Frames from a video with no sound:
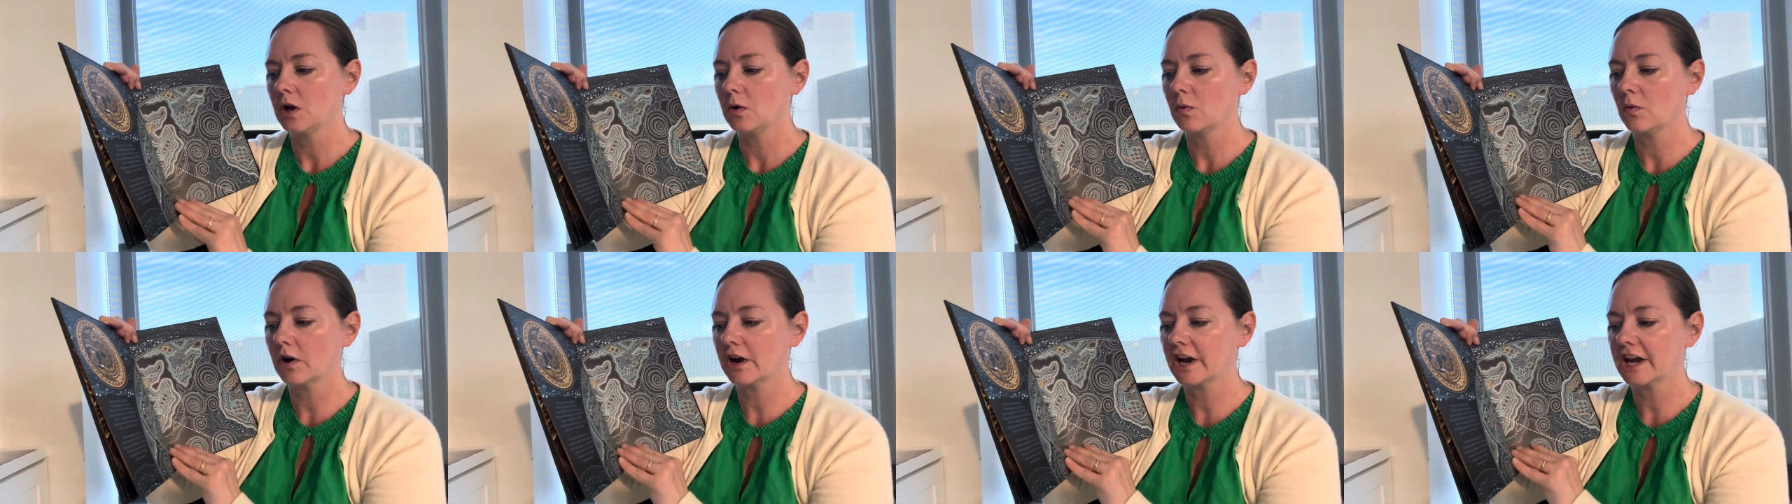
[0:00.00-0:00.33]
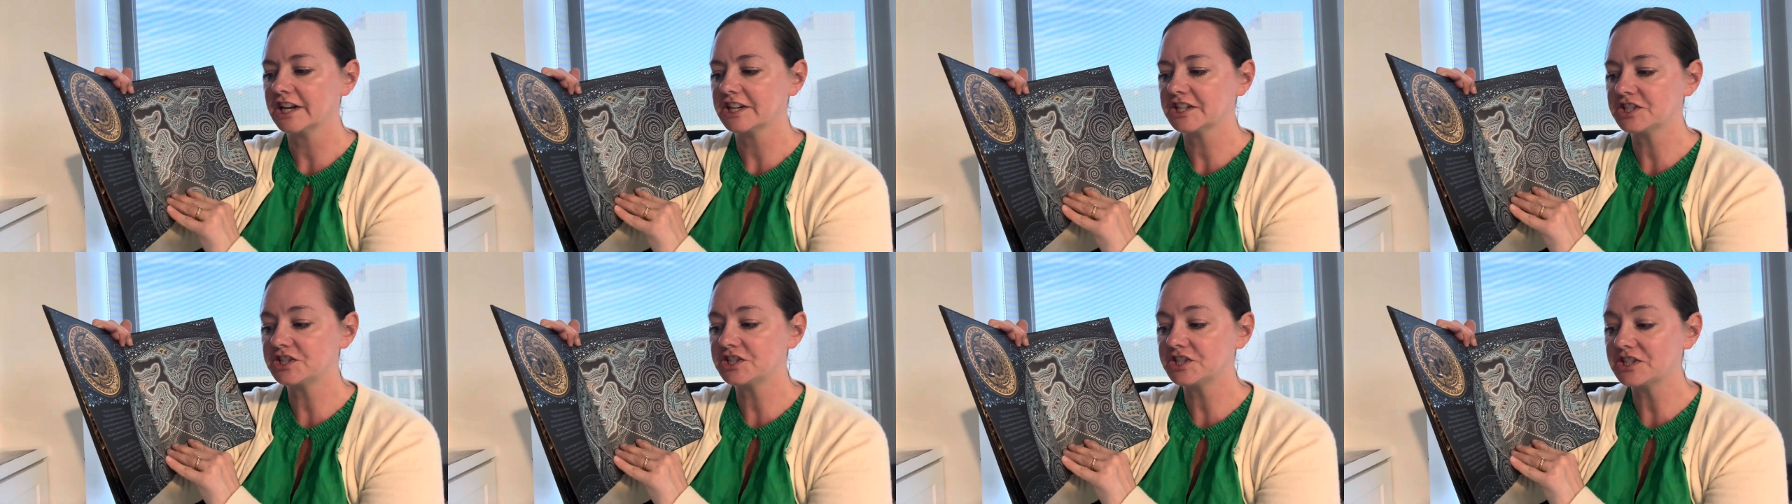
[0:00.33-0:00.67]
where
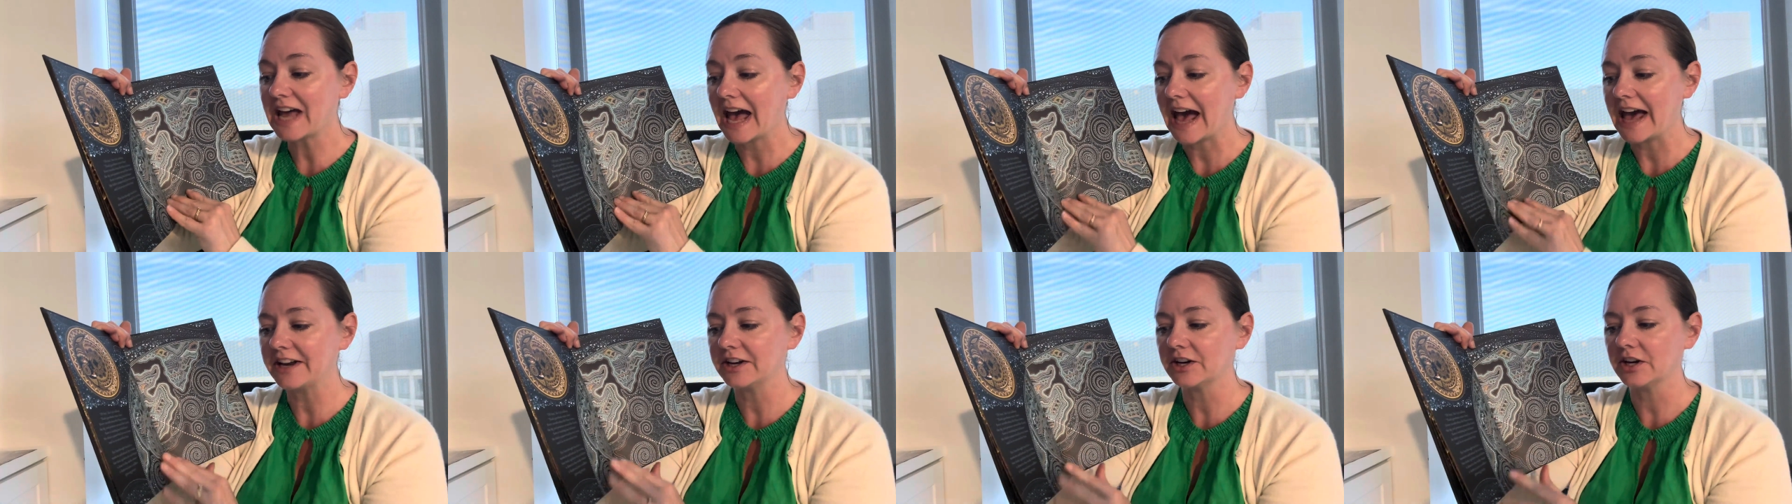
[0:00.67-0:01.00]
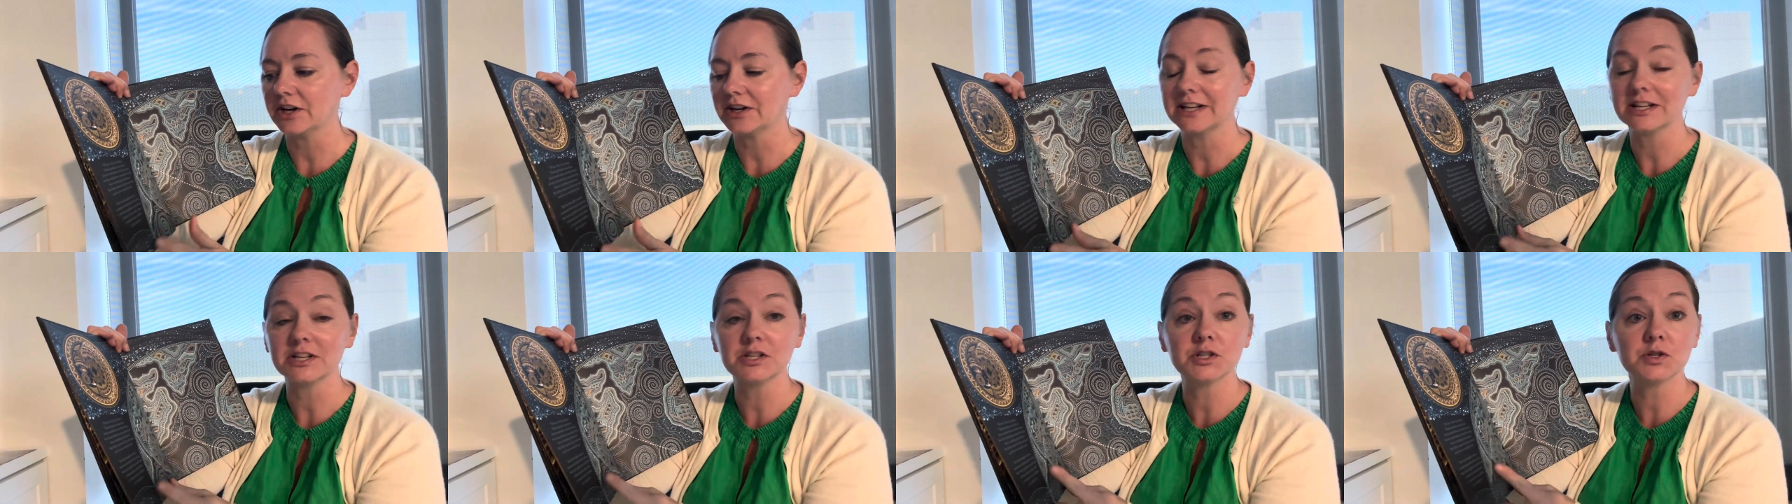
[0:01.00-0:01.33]
it
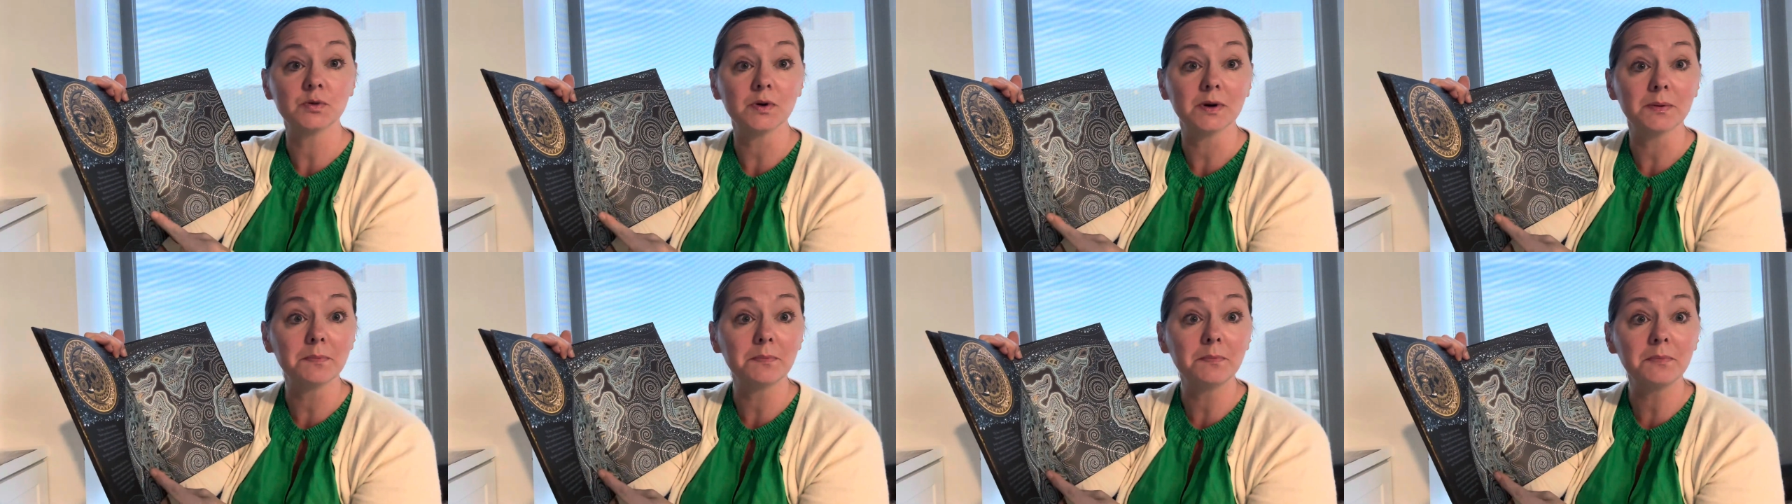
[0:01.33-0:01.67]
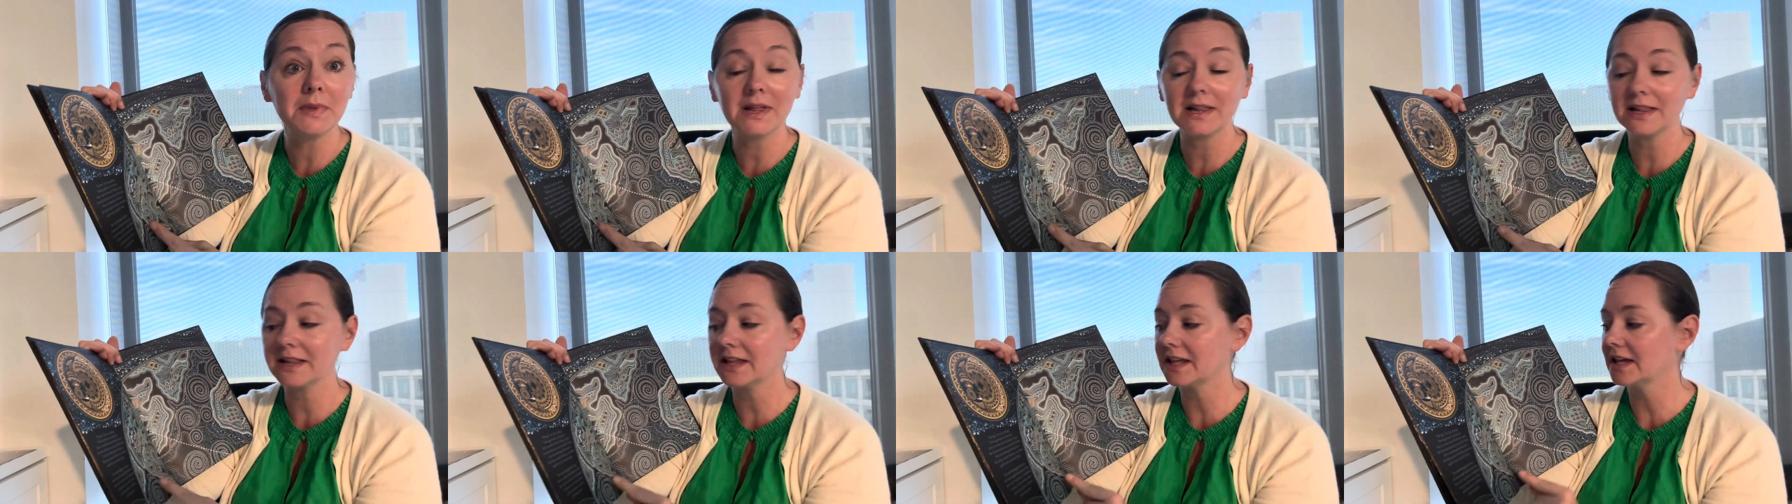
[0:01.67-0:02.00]
shattered into
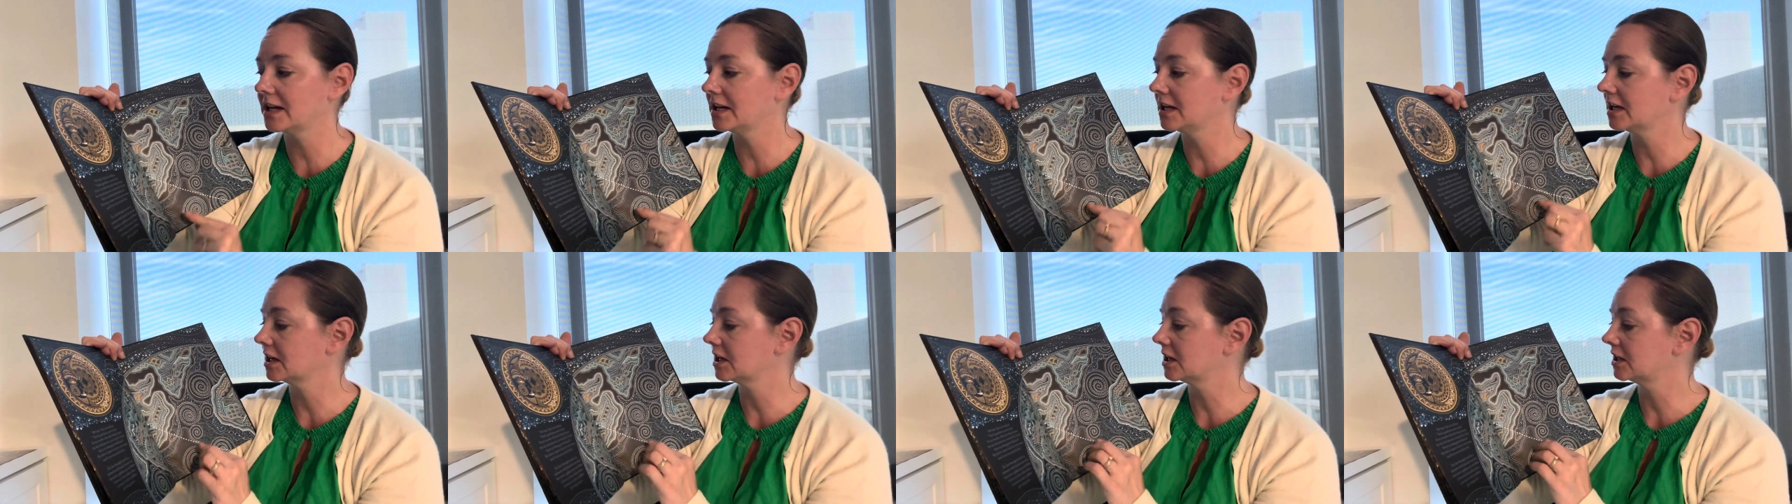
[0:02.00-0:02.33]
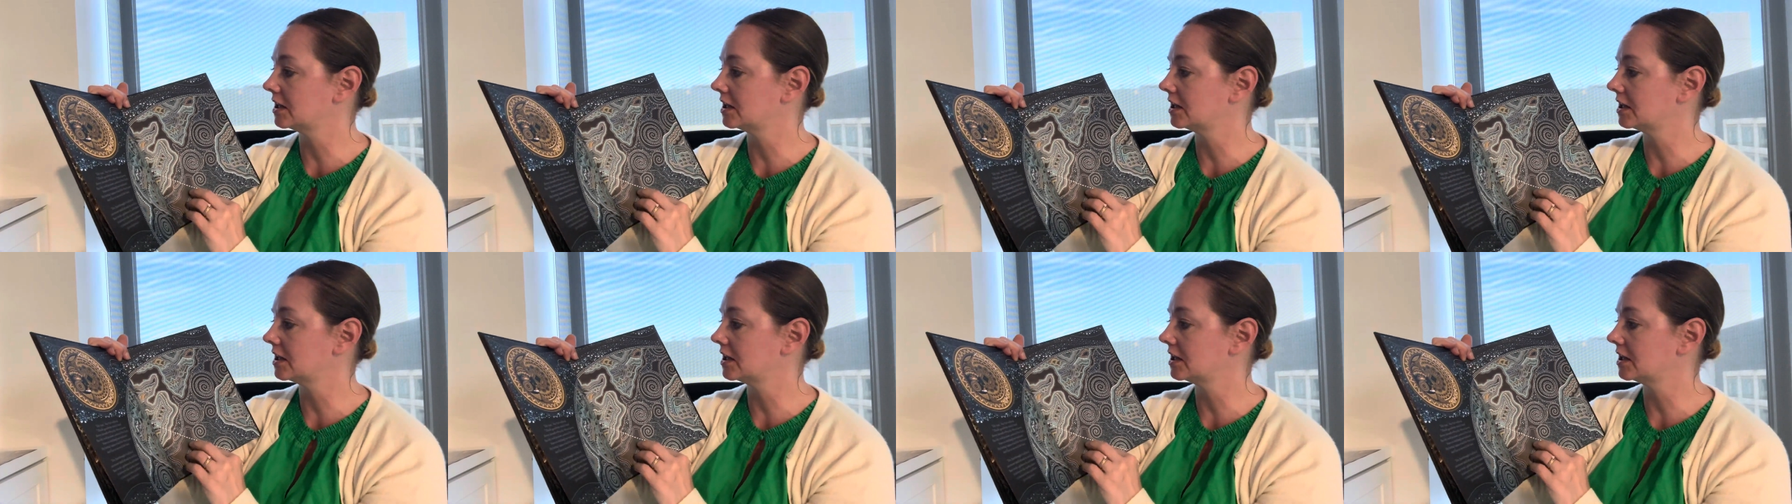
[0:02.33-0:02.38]
1,000,000